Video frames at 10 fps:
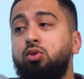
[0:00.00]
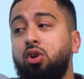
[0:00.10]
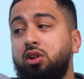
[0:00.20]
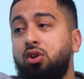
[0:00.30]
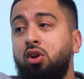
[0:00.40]
We
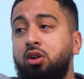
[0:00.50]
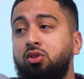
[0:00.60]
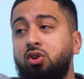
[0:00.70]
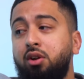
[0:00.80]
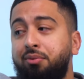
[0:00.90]
start to learn
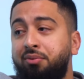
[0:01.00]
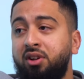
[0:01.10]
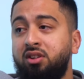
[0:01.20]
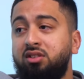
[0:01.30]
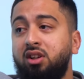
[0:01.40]
certain
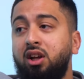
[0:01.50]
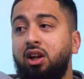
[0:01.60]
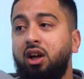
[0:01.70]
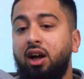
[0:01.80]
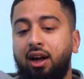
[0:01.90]
things,
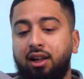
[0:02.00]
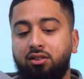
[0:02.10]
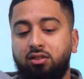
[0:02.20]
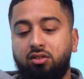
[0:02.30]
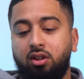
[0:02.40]

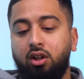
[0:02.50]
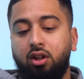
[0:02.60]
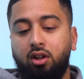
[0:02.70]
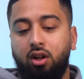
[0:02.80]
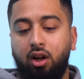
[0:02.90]
and
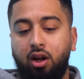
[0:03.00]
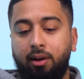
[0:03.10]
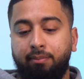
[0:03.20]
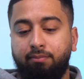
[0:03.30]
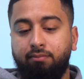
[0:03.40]

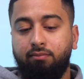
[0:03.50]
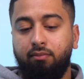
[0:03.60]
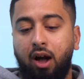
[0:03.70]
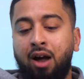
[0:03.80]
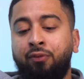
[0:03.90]
um,
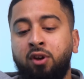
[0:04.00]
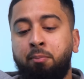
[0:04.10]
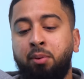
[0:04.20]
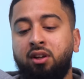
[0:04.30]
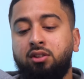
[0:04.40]
I think the
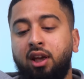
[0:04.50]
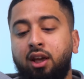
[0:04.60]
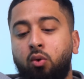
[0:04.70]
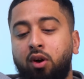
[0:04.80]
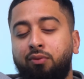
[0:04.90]
big
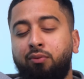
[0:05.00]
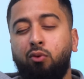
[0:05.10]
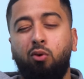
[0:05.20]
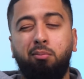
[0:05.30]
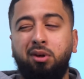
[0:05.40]
takeaway
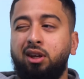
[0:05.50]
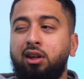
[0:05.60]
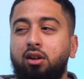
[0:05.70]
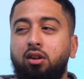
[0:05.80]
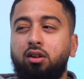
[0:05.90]
for
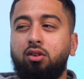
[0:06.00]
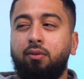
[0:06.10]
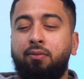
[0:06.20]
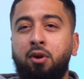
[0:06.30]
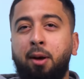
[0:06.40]
me Mhm, mhm.
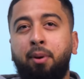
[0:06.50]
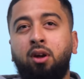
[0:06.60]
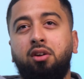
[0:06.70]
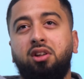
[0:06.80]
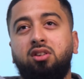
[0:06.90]
through mm-hmm. that
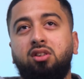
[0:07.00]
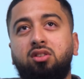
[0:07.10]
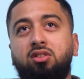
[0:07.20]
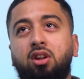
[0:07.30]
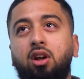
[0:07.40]
period is
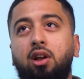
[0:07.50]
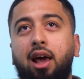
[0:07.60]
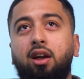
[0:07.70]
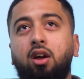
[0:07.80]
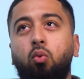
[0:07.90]
is
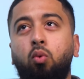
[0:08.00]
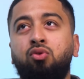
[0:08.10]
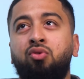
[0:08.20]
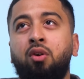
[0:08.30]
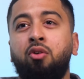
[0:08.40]
like we was
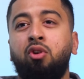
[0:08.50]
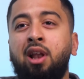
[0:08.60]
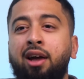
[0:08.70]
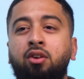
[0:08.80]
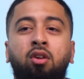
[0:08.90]
very
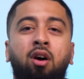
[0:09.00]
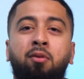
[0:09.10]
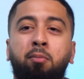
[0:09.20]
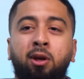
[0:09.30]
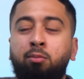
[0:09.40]
reliant on other
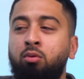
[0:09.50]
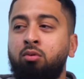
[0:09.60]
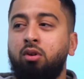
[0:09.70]
people.